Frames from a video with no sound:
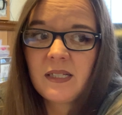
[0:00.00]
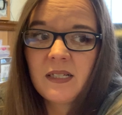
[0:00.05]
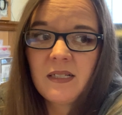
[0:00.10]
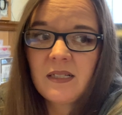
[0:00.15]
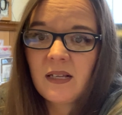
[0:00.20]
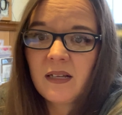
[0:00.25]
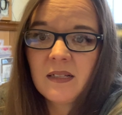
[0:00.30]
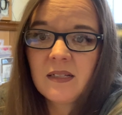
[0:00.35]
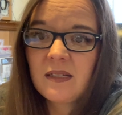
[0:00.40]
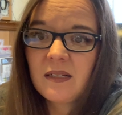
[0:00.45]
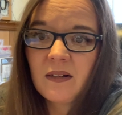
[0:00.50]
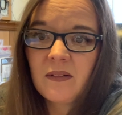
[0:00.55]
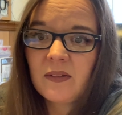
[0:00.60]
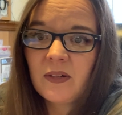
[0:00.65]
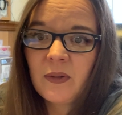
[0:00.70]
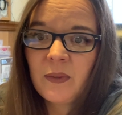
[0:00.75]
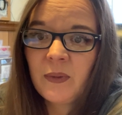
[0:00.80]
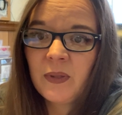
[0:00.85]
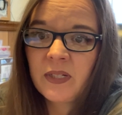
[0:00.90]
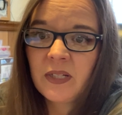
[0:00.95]
these kids don't
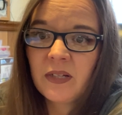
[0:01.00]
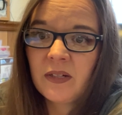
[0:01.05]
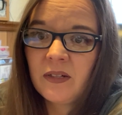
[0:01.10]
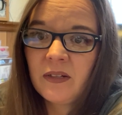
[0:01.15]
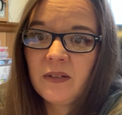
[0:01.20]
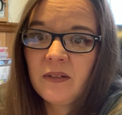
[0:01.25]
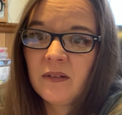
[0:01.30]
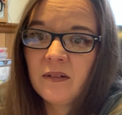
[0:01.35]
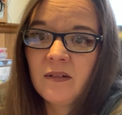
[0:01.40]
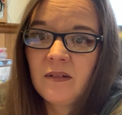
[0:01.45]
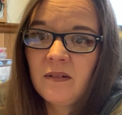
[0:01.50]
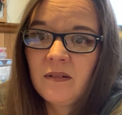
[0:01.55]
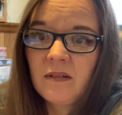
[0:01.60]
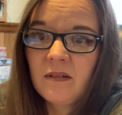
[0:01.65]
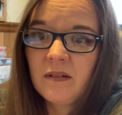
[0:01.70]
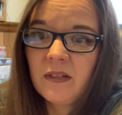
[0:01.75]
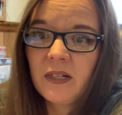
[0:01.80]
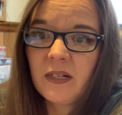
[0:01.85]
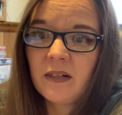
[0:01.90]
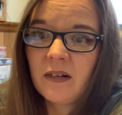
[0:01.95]
know what to do.
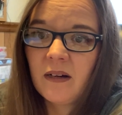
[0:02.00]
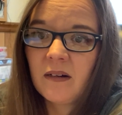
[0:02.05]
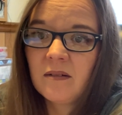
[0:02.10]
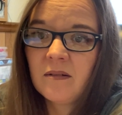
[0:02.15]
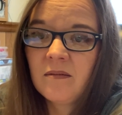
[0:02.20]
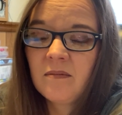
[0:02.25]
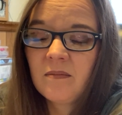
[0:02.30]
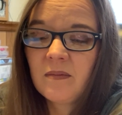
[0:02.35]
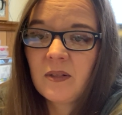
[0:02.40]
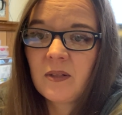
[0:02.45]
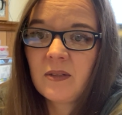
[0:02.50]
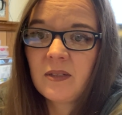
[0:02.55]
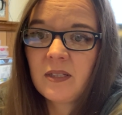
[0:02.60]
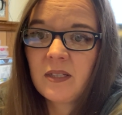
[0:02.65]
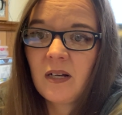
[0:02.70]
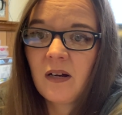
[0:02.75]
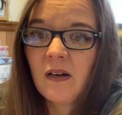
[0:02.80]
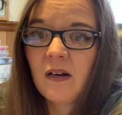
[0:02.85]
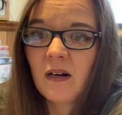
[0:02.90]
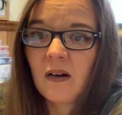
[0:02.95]
You know, they're
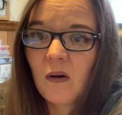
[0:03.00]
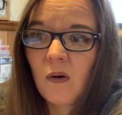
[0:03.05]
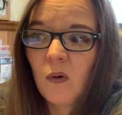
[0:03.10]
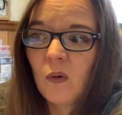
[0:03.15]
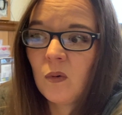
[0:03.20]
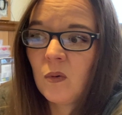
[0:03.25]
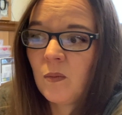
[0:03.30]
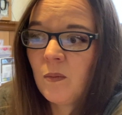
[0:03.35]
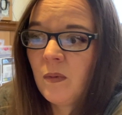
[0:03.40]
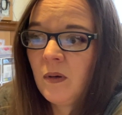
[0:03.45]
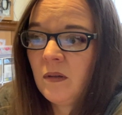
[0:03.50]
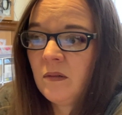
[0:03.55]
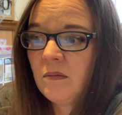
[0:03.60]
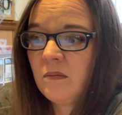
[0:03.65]
stuck at home.